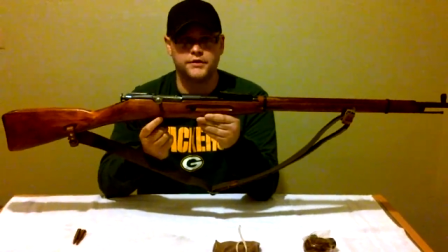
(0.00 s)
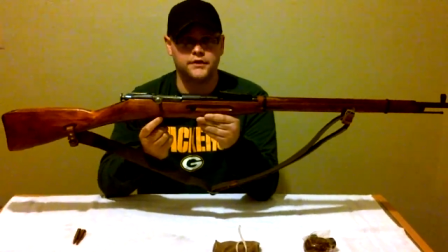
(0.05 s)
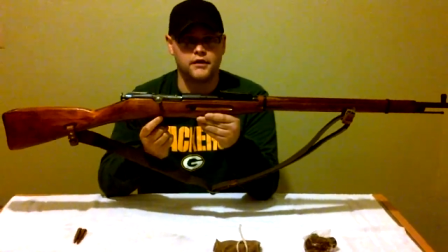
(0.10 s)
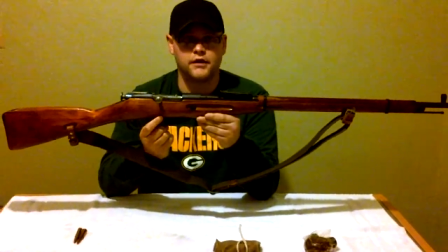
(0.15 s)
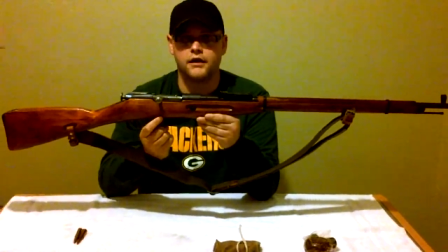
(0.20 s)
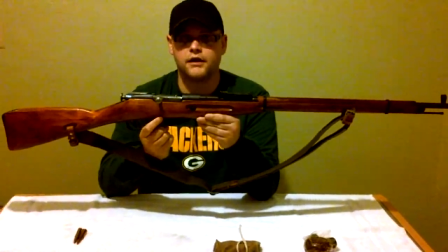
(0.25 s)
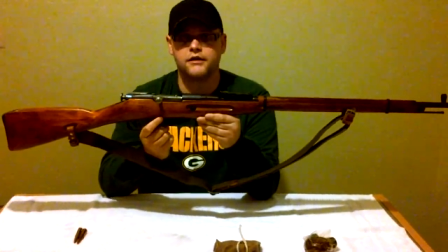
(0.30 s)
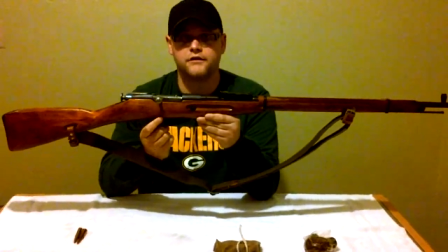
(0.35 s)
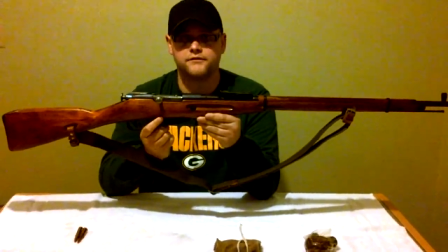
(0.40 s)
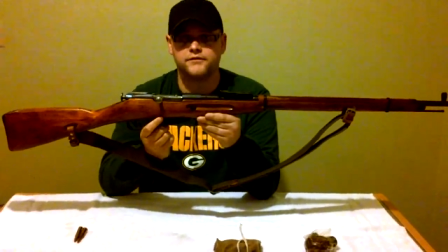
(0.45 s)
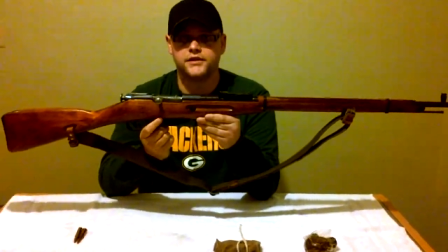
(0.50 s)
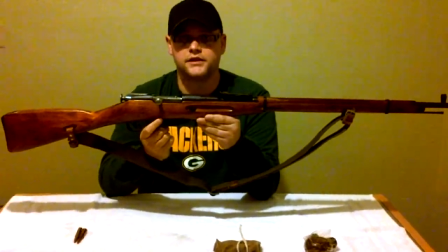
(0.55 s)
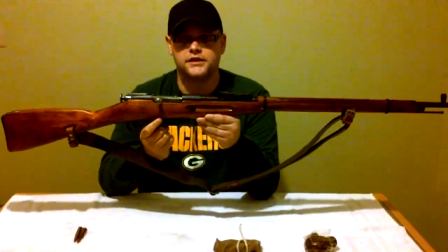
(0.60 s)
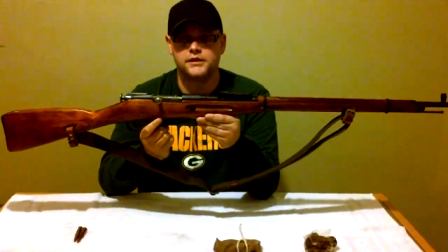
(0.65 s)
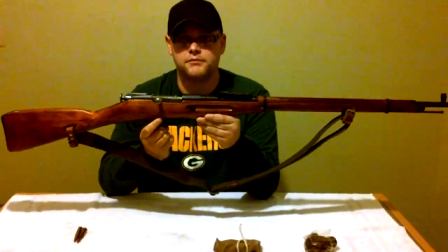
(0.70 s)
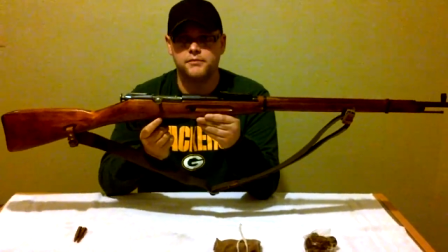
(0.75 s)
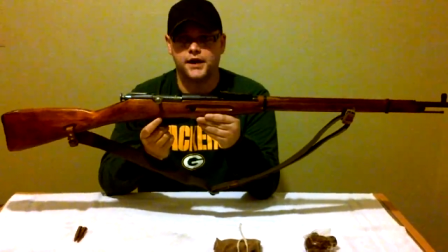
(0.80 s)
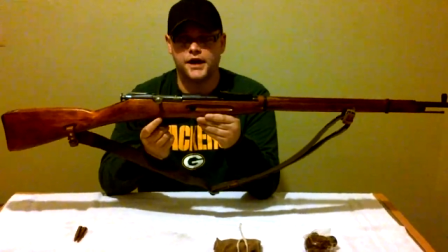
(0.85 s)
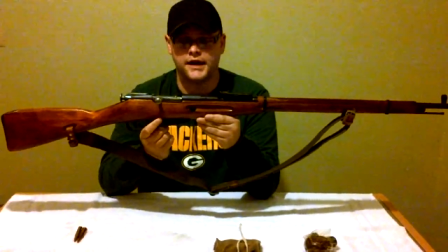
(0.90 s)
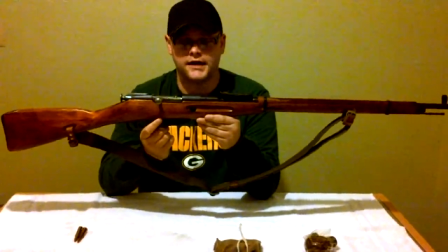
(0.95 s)
they're
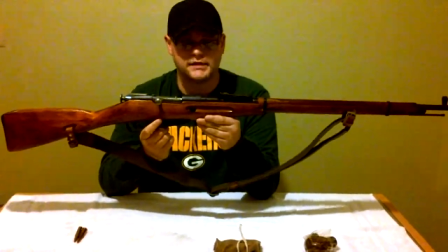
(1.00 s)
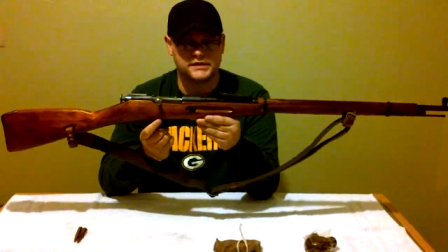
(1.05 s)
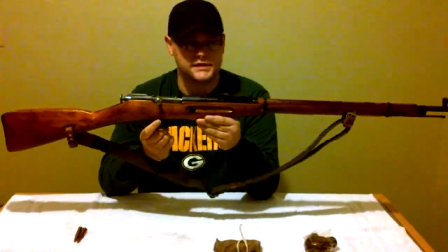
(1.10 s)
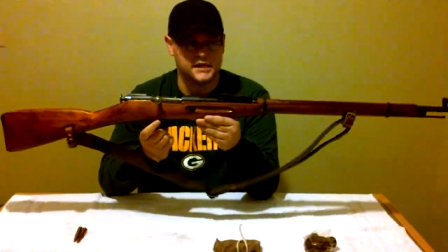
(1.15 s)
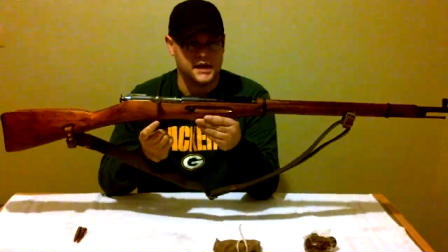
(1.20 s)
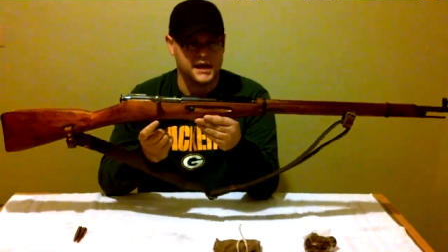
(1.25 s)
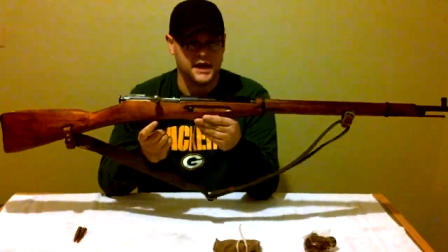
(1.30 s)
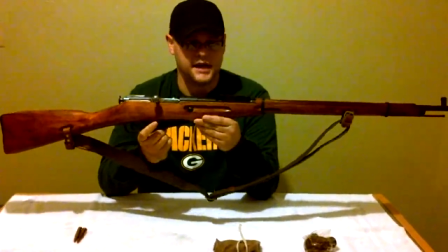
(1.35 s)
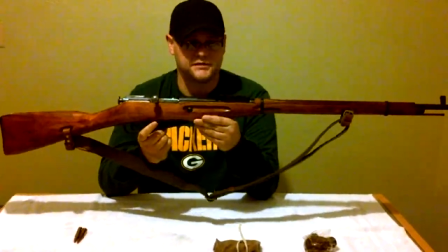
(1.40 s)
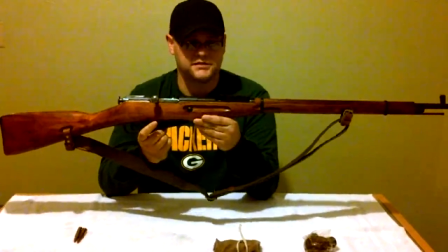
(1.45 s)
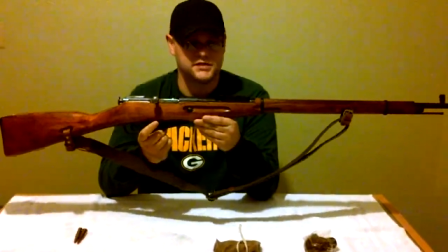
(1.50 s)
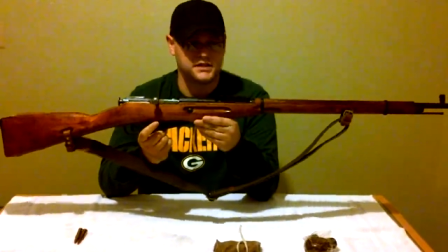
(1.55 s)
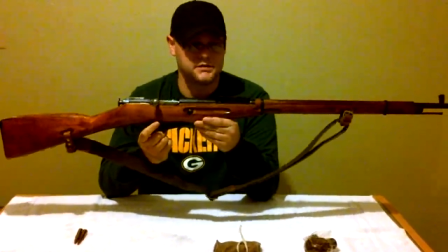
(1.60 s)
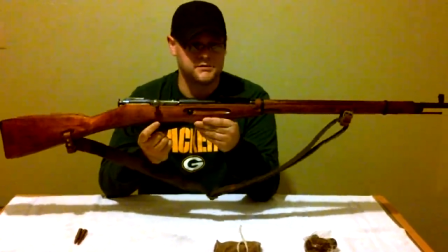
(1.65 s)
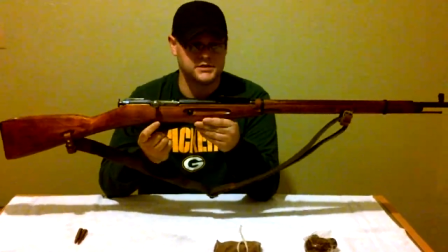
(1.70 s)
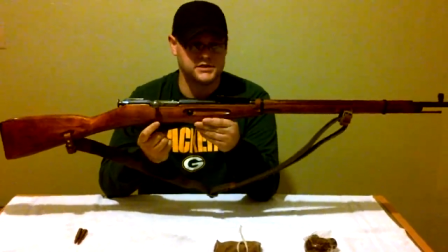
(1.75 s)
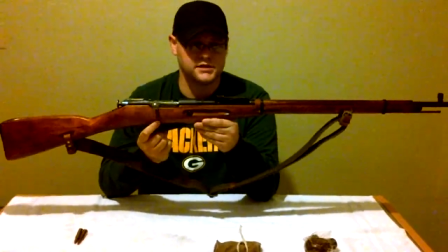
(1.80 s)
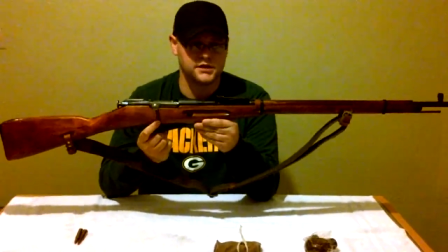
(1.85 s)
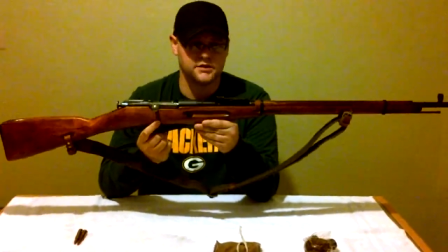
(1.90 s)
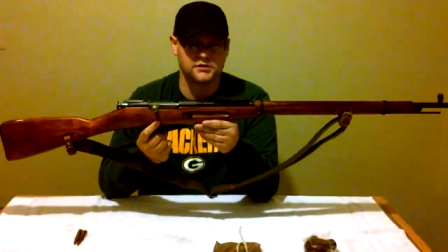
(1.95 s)
150 bucks. I've seen them
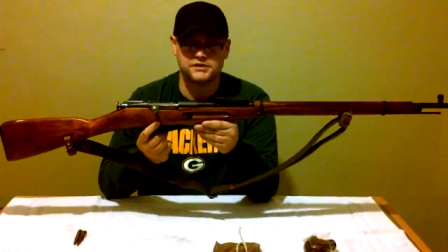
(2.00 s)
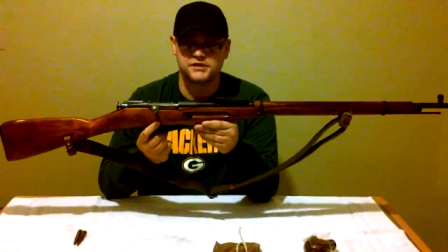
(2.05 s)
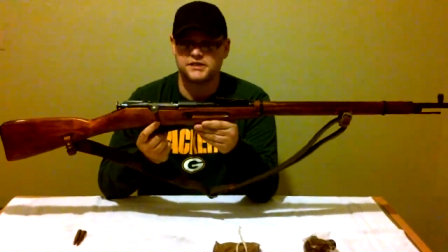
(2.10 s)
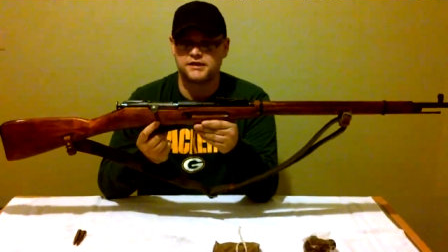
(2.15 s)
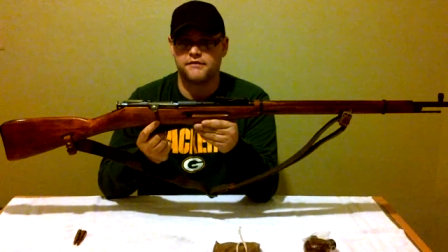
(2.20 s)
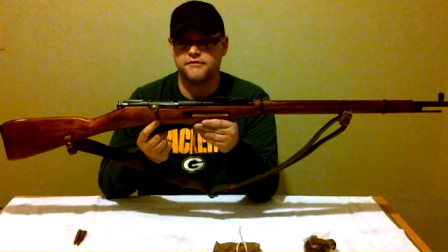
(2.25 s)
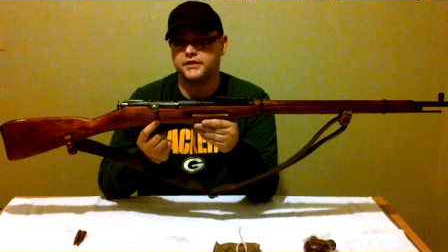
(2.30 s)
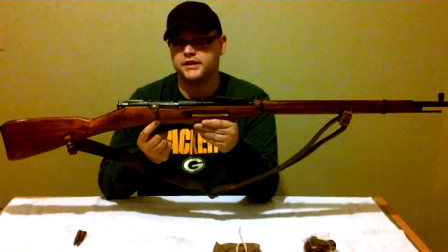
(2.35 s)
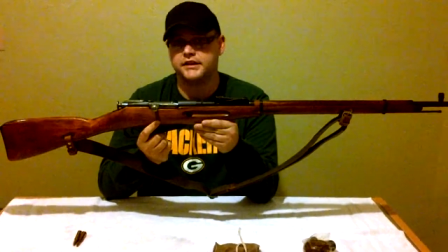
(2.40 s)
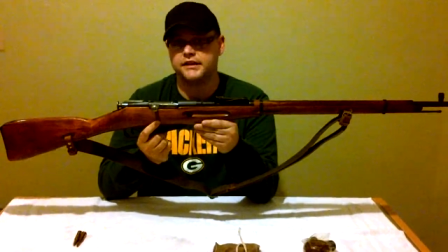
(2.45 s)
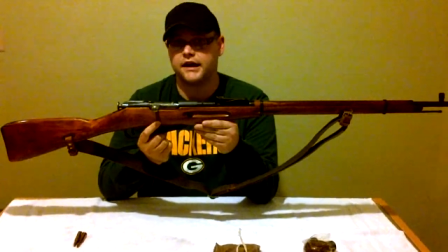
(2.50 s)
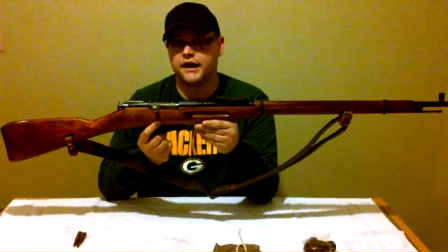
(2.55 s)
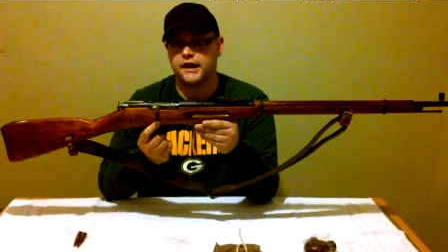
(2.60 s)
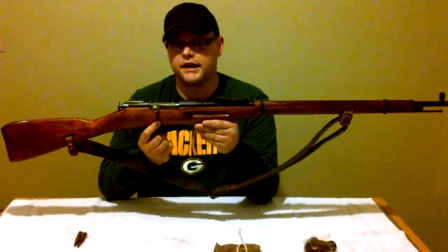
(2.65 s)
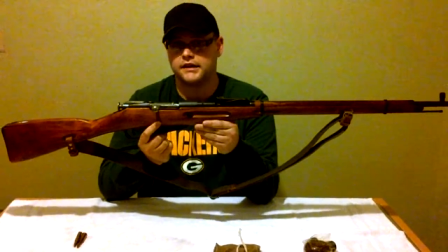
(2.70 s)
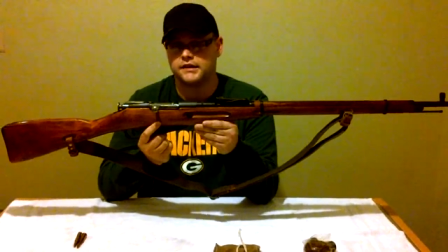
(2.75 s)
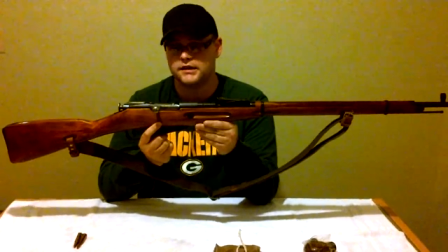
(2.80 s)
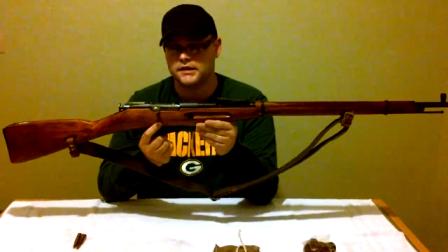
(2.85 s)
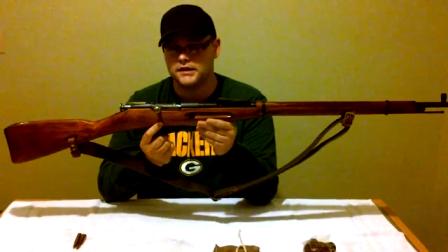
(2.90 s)
as low as 79.